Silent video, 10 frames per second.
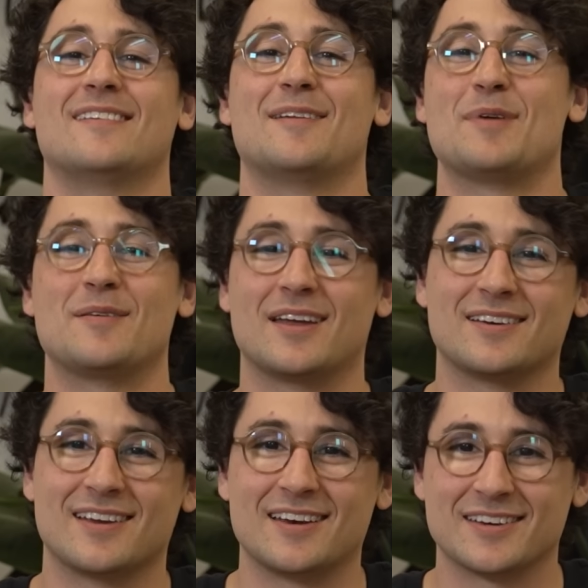And maybe,
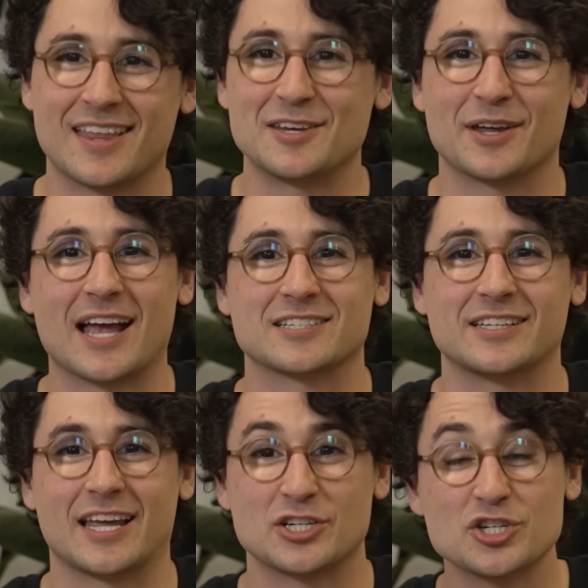and then you can actually
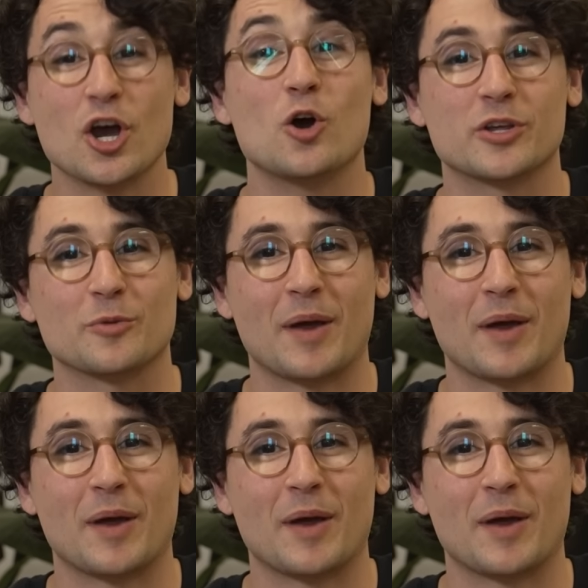like show your